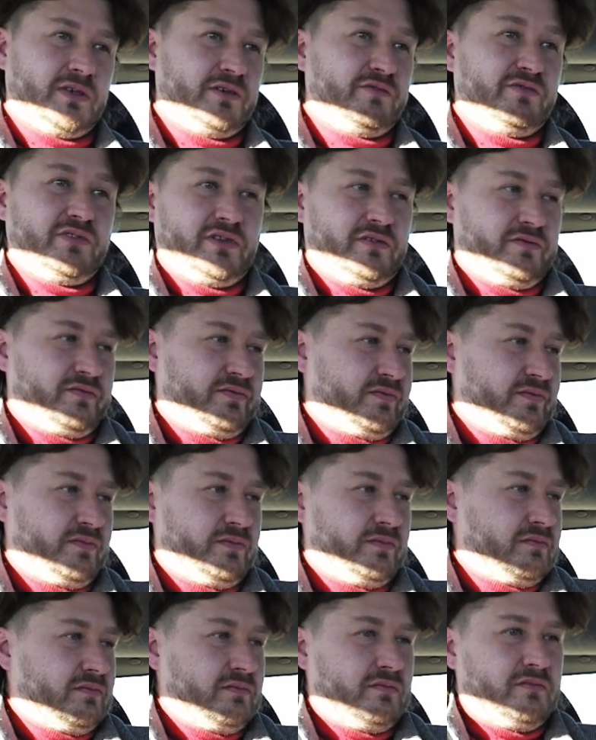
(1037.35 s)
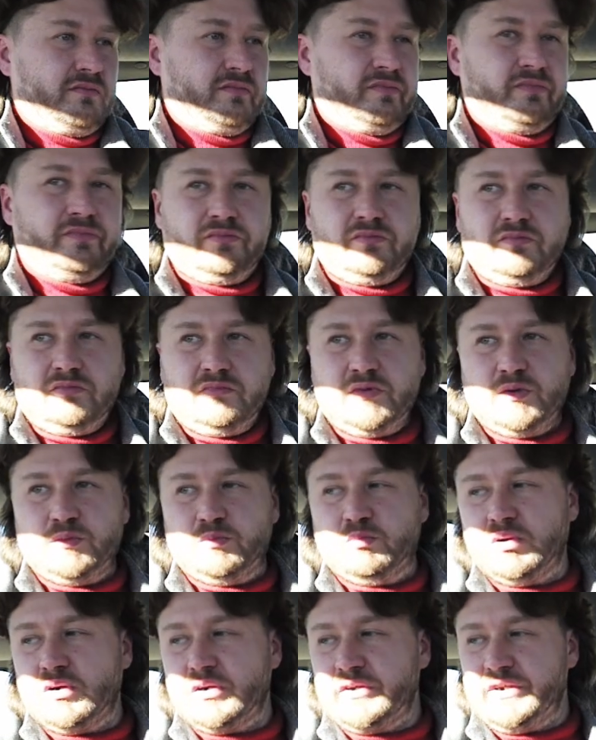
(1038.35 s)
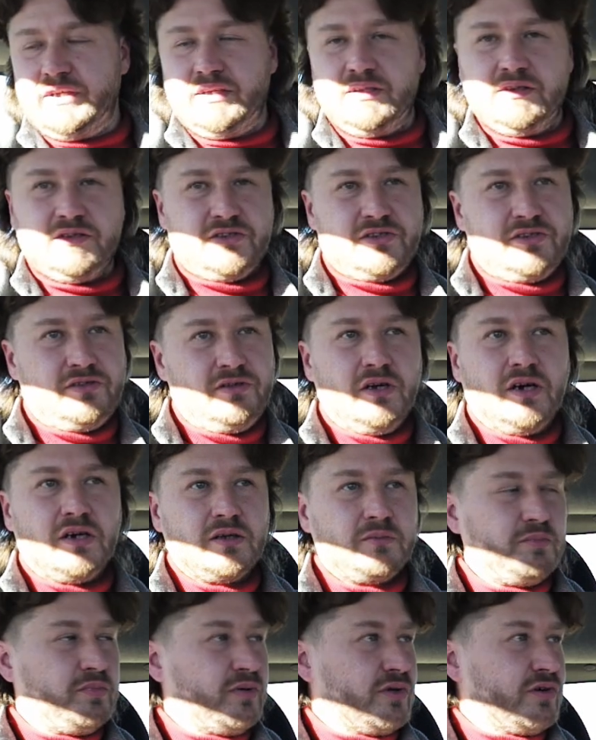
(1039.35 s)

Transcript: Even if the body is not